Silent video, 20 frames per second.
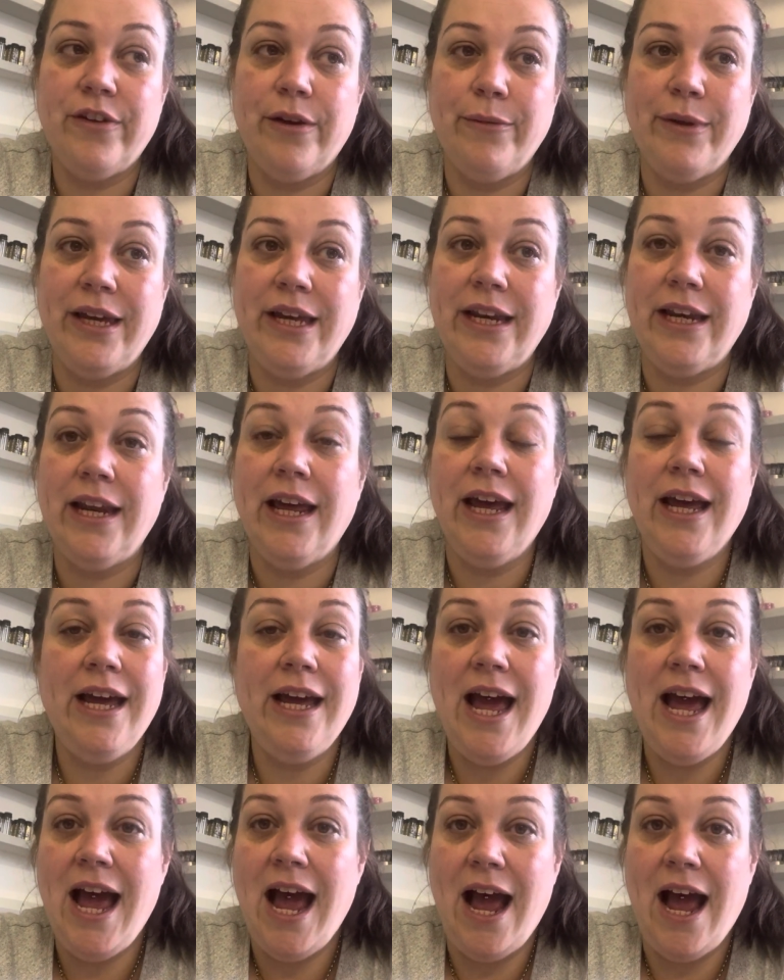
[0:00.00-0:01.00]
I mean,
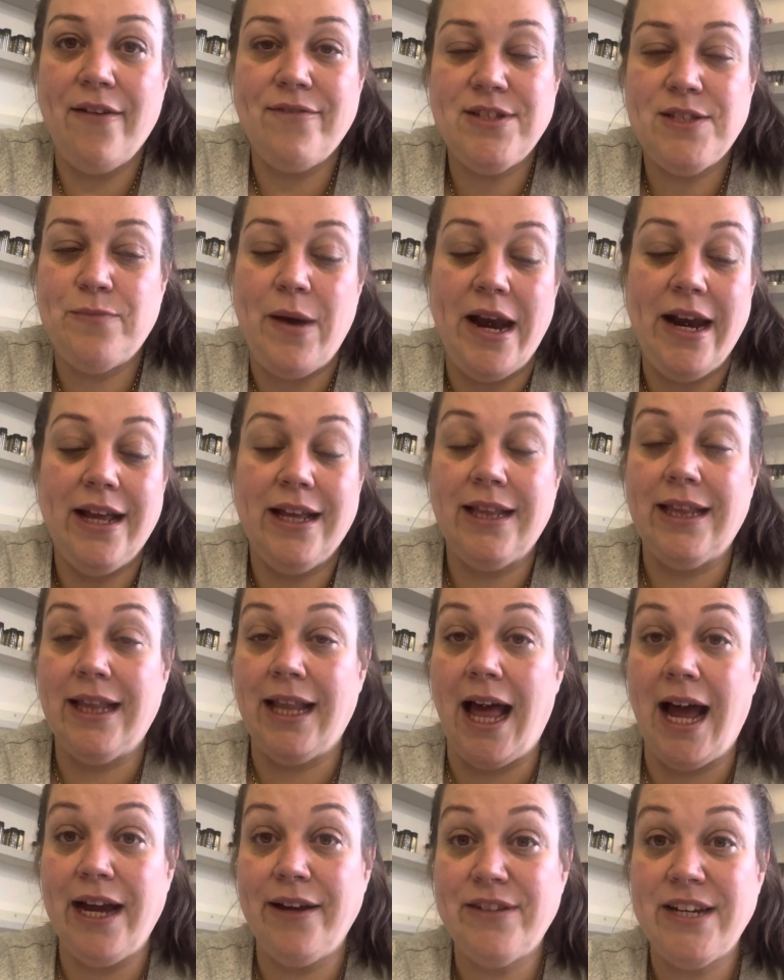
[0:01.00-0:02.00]
I've spent a
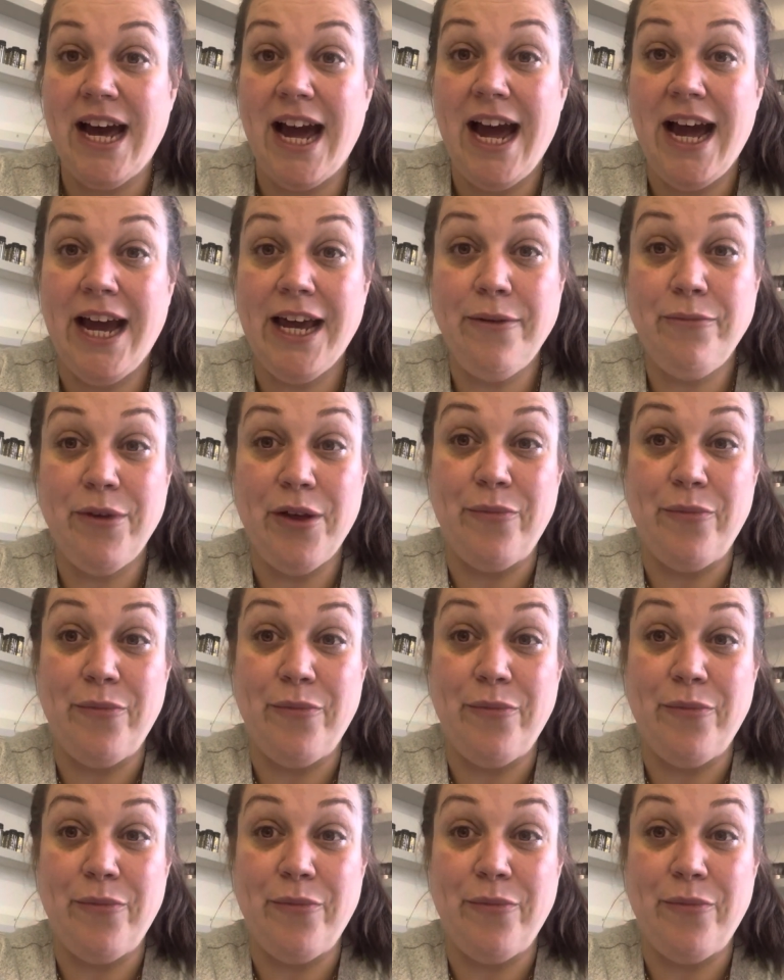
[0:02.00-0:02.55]
lifetime